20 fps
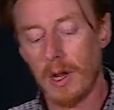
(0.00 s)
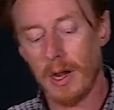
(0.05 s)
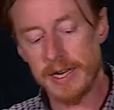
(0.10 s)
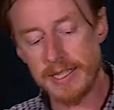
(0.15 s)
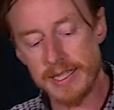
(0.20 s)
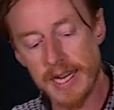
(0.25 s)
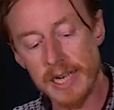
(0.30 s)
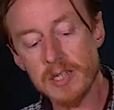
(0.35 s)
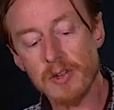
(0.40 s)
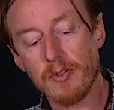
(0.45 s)

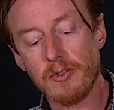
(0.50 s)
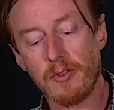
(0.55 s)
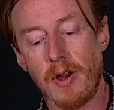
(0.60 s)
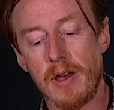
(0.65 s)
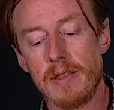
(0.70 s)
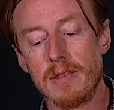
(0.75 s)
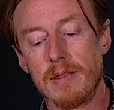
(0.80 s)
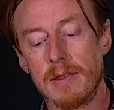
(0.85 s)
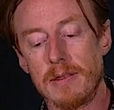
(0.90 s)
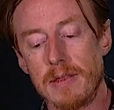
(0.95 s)

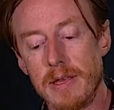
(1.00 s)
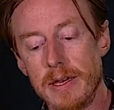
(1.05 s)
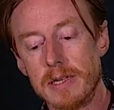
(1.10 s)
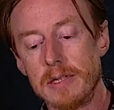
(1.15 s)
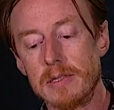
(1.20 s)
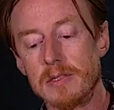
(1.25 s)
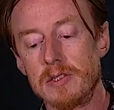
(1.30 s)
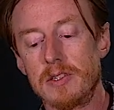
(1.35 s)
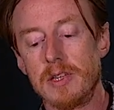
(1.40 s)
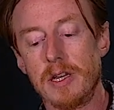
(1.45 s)
identify the
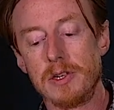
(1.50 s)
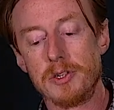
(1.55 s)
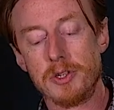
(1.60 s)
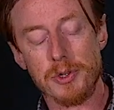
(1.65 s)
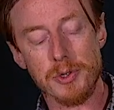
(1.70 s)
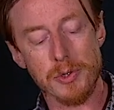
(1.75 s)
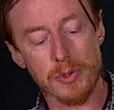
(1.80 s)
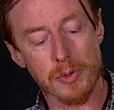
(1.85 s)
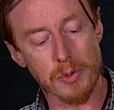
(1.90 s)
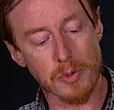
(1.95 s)
things that
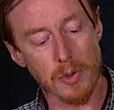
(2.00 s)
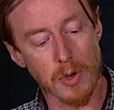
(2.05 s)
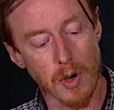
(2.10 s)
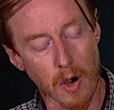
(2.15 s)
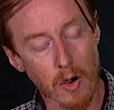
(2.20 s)
you